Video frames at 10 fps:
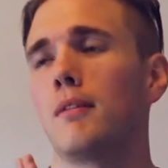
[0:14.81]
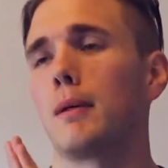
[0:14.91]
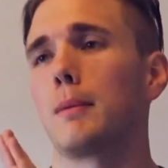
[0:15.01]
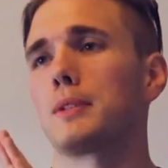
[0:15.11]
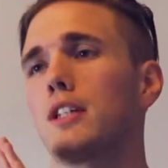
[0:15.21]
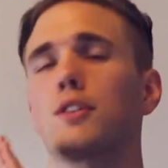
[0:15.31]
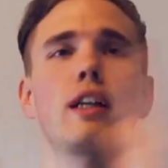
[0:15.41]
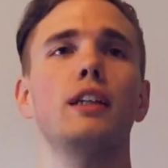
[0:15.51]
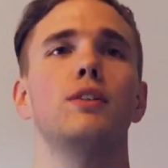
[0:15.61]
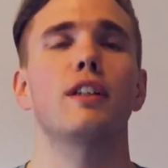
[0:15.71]
I was like,
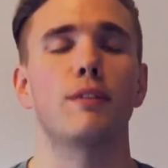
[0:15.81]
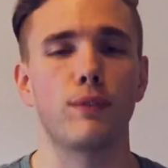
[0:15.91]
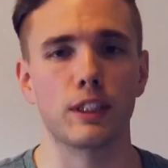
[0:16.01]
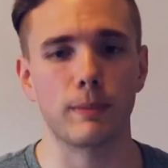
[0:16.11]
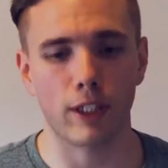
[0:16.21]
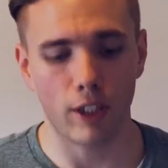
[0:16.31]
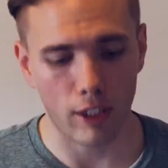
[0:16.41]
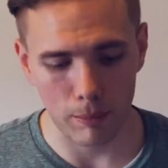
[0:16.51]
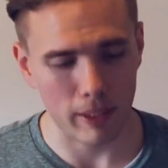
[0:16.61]
great, you can fix my car.